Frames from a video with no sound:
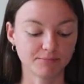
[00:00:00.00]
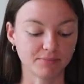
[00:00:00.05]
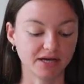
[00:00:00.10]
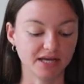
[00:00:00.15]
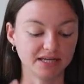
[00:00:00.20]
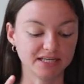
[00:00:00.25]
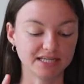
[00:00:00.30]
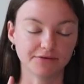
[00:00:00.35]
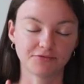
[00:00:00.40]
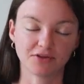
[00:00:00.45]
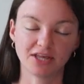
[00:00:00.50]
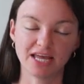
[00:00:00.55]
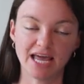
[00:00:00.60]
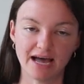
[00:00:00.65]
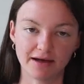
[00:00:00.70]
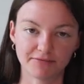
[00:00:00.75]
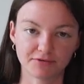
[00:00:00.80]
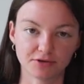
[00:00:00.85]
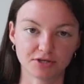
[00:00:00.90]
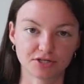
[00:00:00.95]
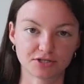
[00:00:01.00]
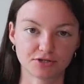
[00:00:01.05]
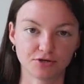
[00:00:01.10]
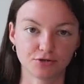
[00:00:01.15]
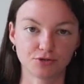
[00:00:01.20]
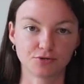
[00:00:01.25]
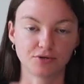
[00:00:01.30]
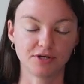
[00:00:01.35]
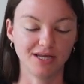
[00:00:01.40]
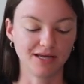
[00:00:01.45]
but definitely after the
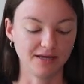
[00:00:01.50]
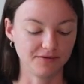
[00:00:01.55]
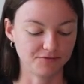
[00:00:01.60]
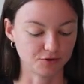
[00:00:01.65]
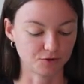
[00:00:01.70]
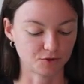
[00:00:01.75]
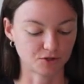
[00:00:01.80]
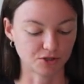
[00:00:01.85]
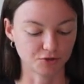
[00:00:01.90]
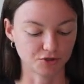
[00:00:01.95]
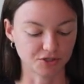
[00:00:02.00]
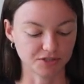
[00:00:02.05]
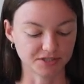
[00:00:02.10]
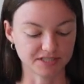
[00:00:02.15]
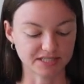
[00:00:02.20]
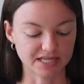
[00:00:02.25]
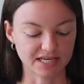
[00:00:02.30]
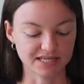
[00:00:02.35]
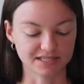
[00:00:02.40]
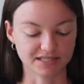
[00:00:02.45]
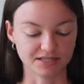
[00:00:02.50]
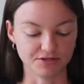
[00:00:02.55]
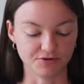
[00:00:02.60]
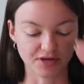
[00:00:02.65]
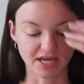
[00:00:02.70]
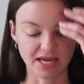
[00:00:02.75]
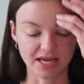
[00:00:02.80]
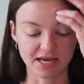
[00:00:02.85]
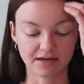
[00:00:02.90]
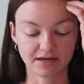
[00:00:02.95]
surgery if your surgeon says that you
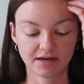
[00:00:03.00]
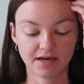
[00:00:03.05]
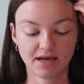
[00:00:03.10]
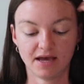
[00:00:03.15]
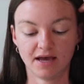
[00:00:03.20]
can.